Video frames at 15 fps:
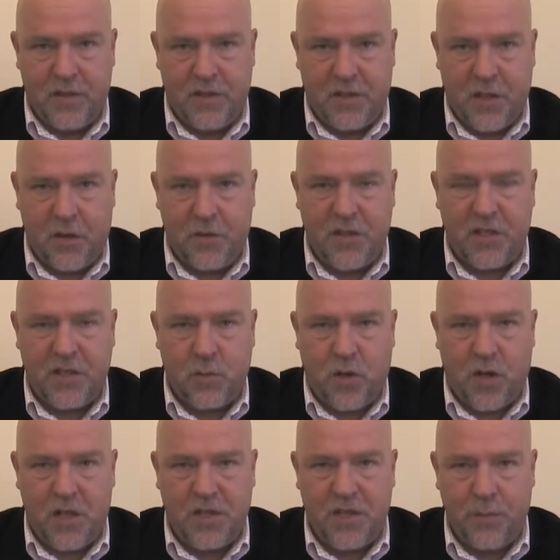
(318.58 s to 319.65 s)
So this is
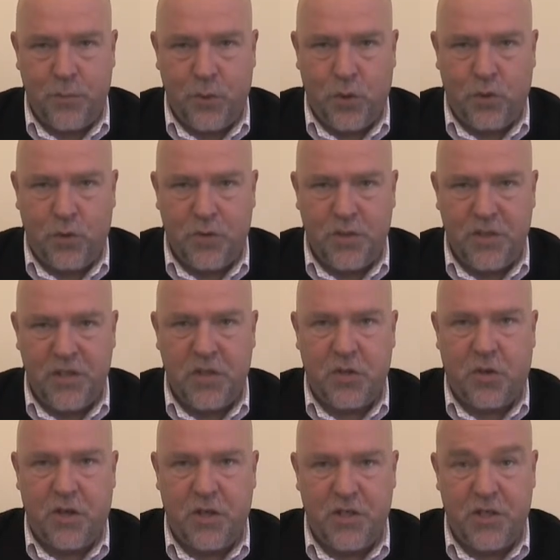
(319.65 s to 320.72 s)
why it's important to
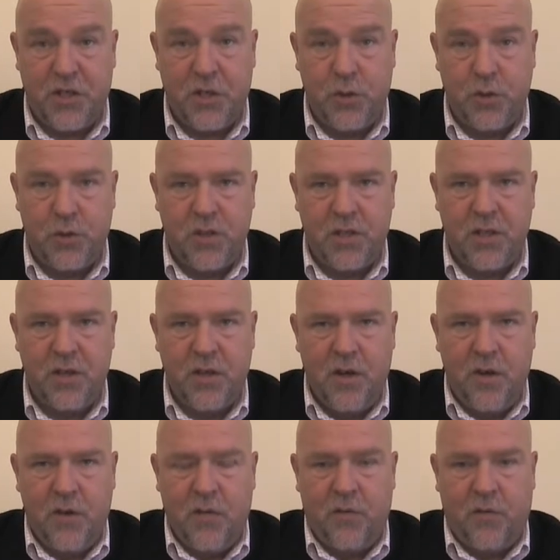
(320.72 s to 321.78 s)
try and choose
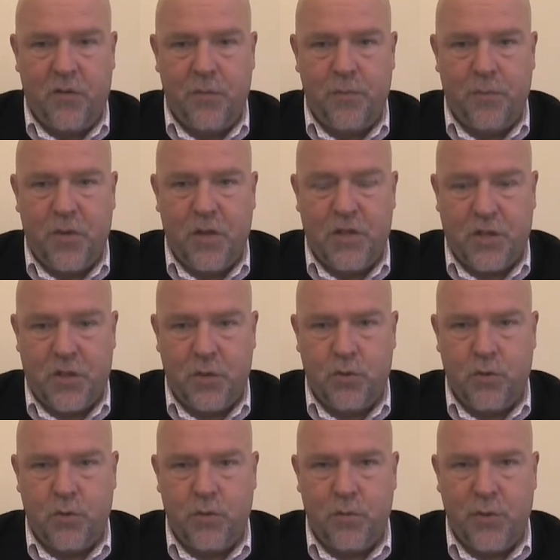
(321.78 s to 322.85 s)
from the
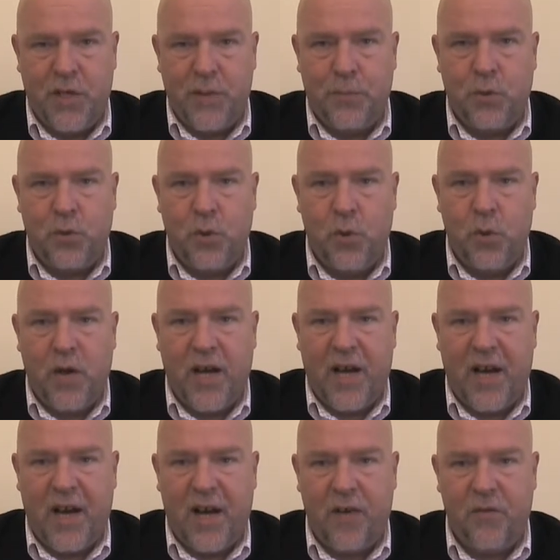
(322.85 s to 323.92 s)
school people who
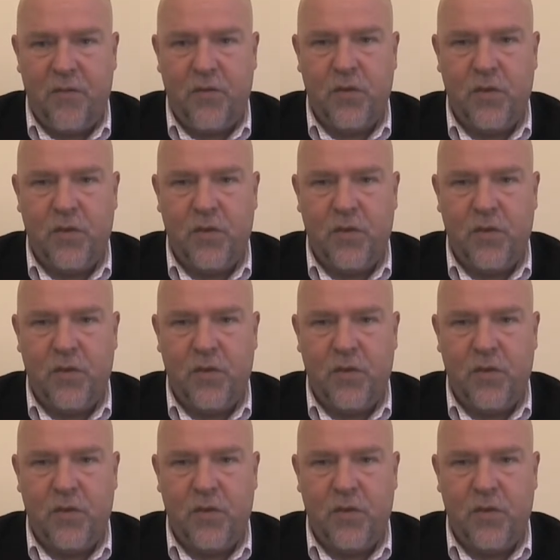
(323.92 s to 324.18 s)
have